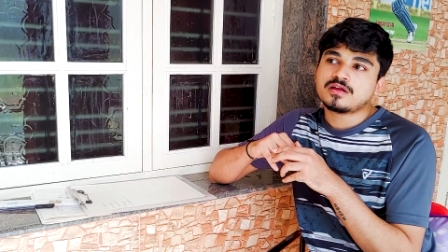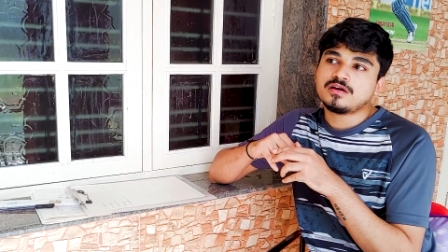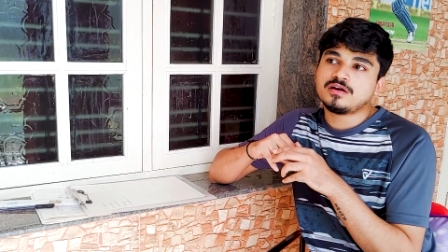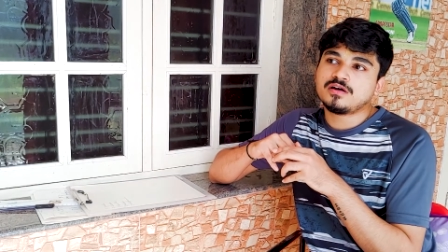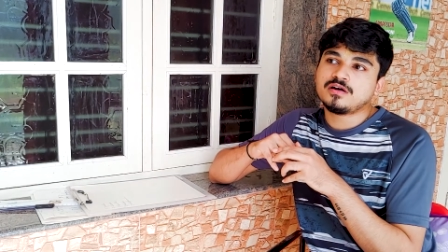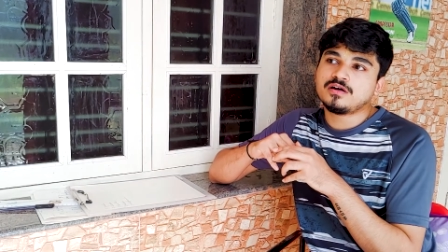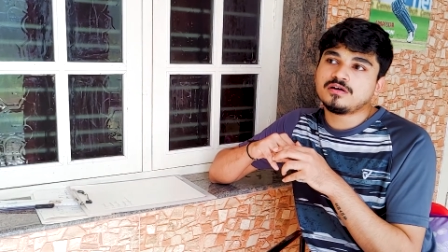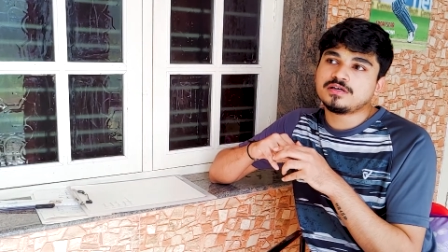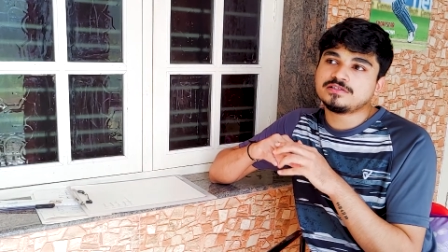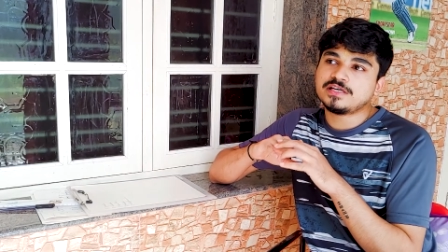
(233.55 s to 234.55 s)

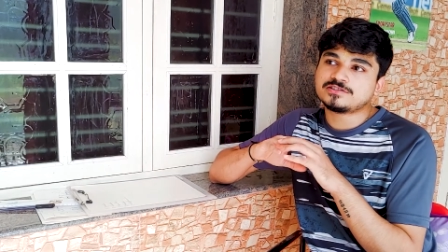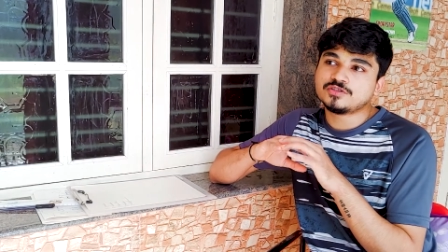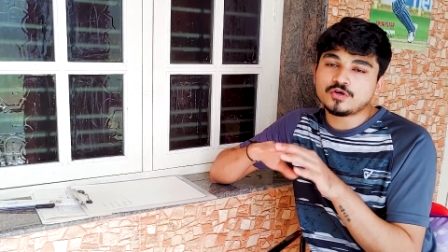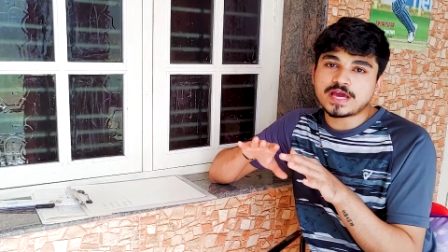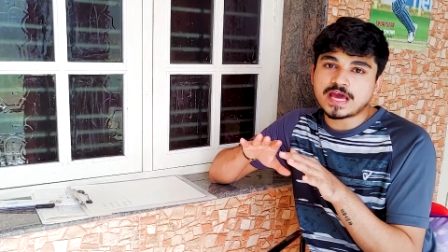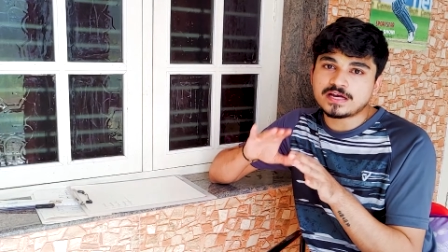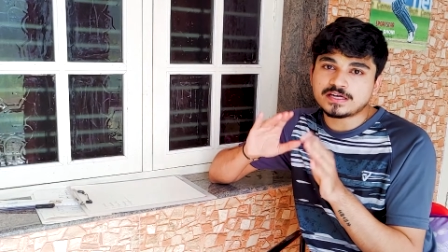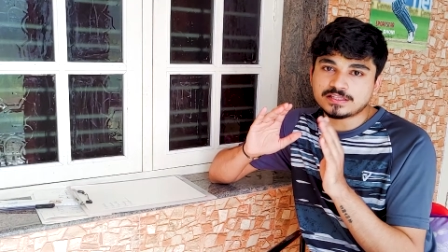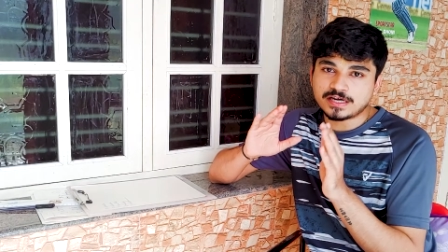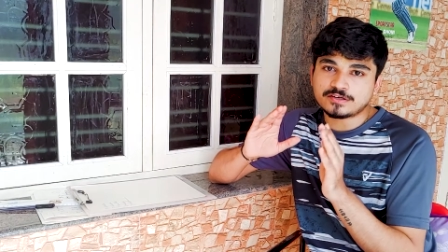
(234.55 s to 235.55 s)
uh, there's no
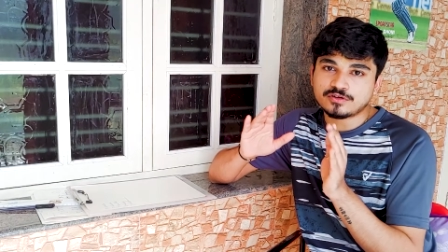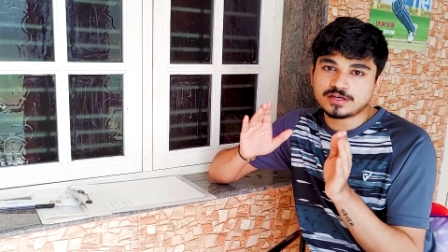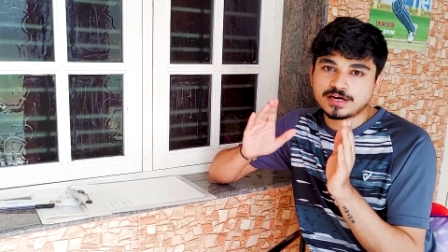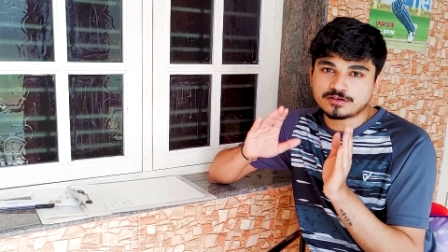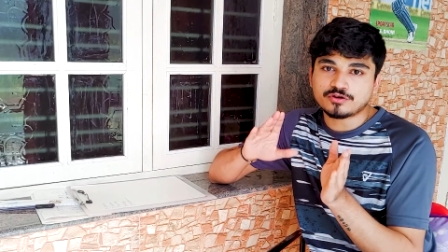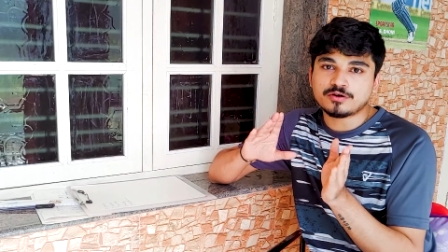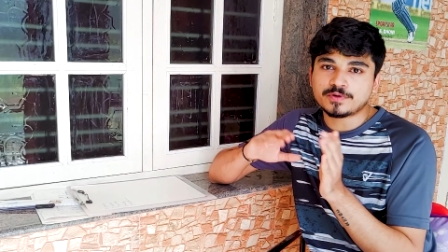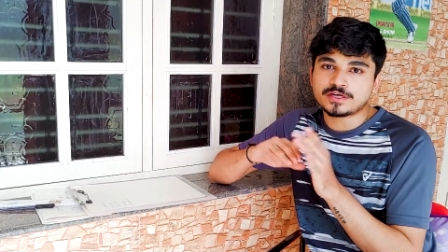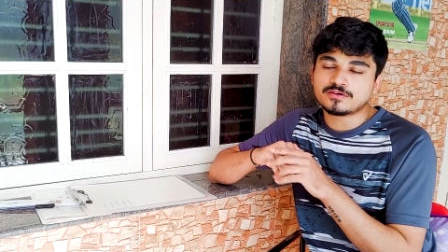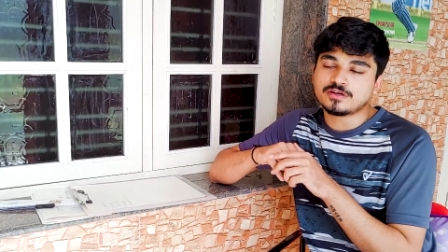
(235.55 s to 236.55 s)
guarantee that you will get your
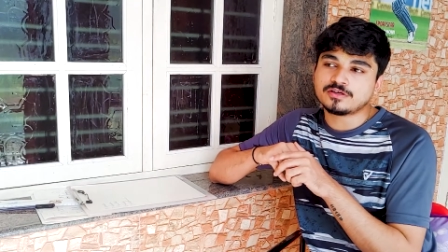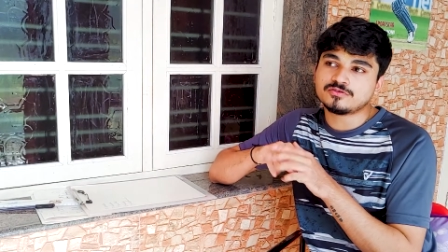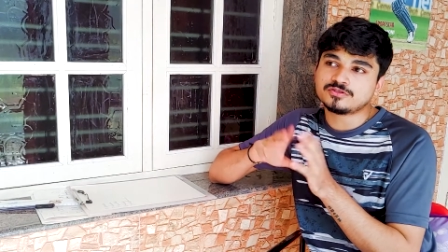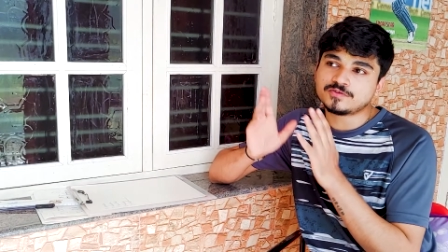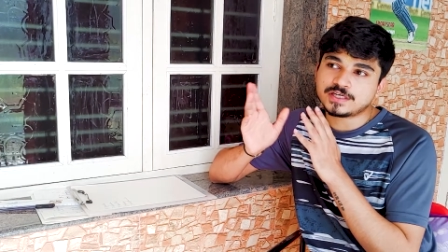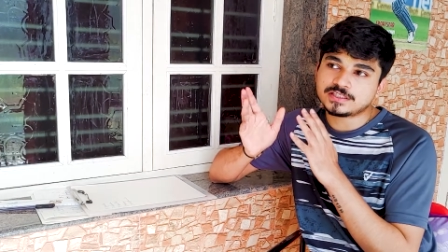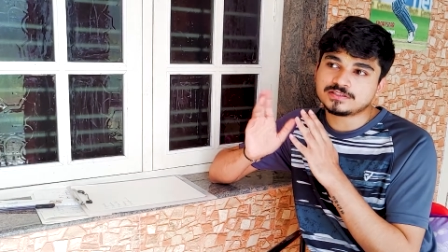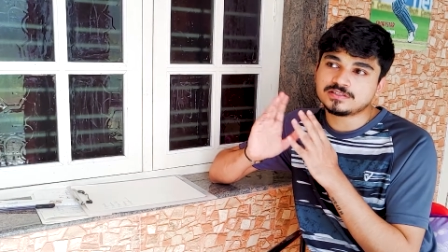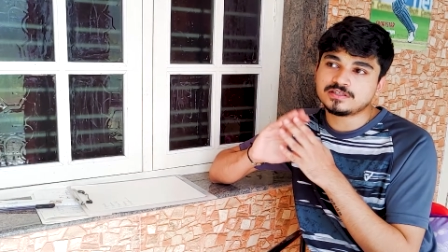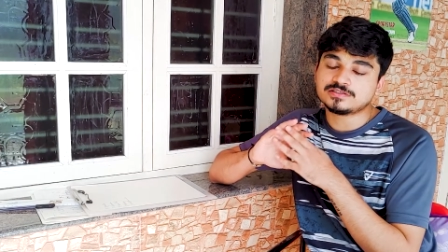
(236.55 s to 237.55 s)
particular notes
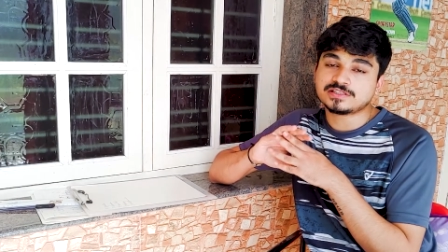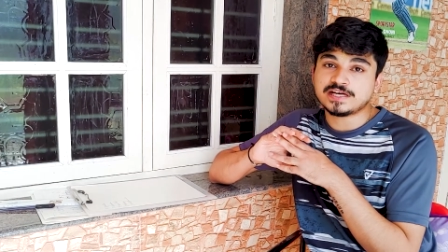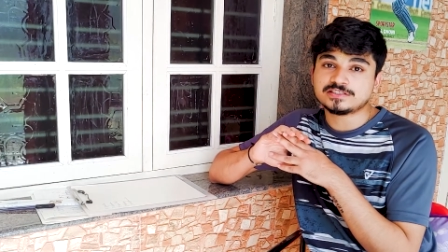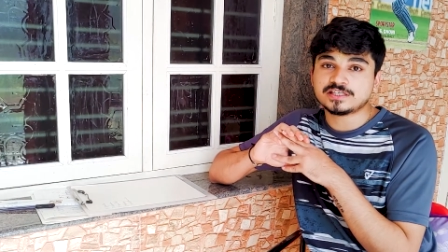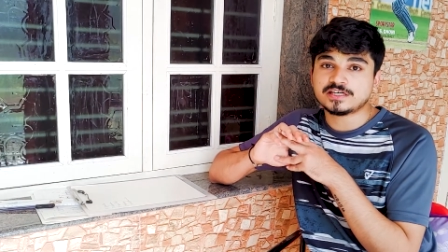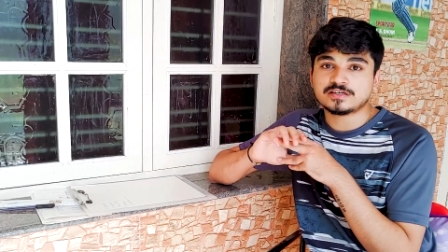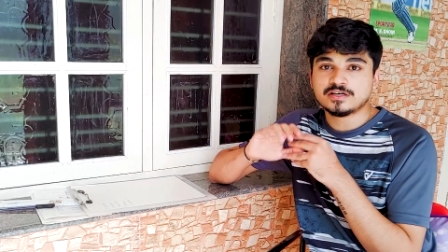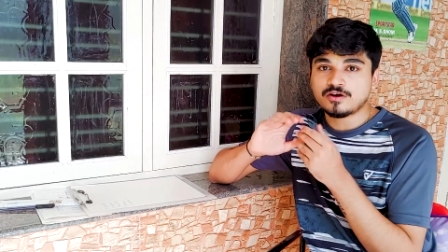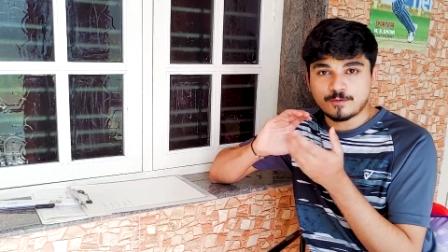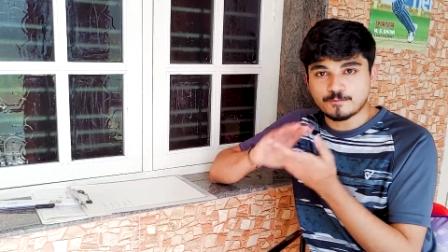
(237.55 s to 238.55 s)
whereas in uh, SlideShare
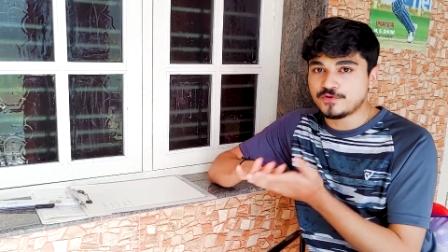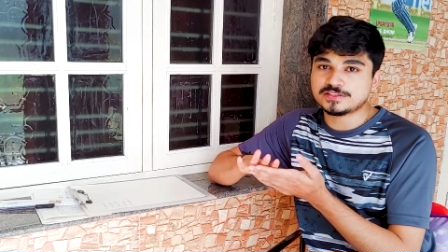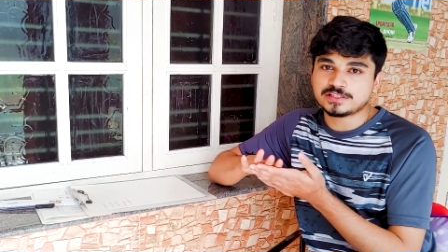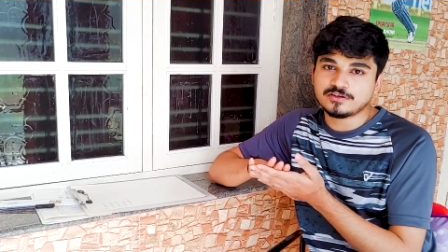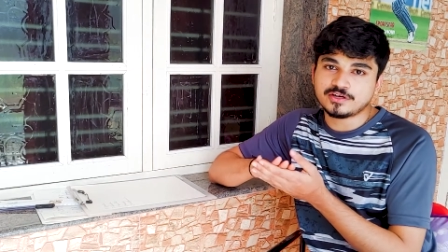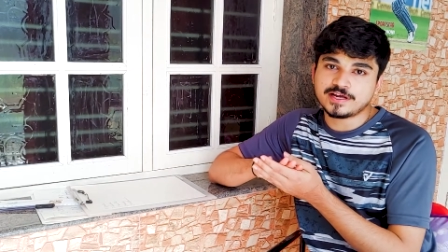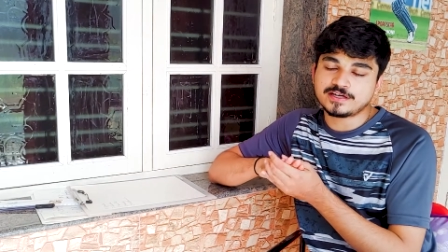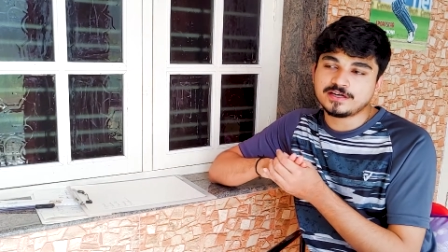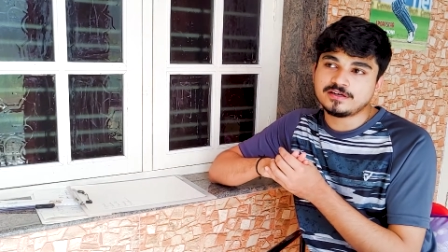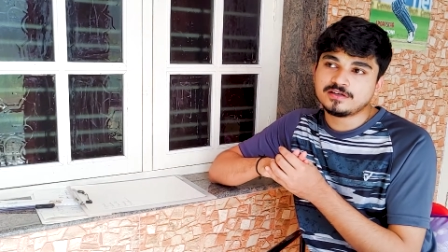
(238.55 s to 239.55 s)
obviously you'll
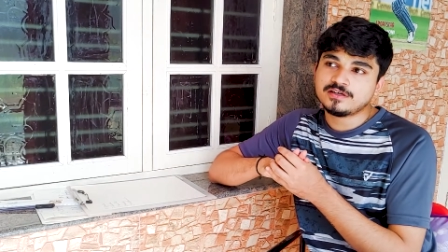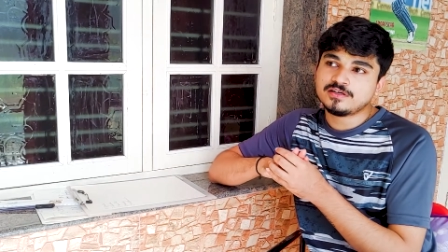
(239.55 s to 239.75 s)
get it.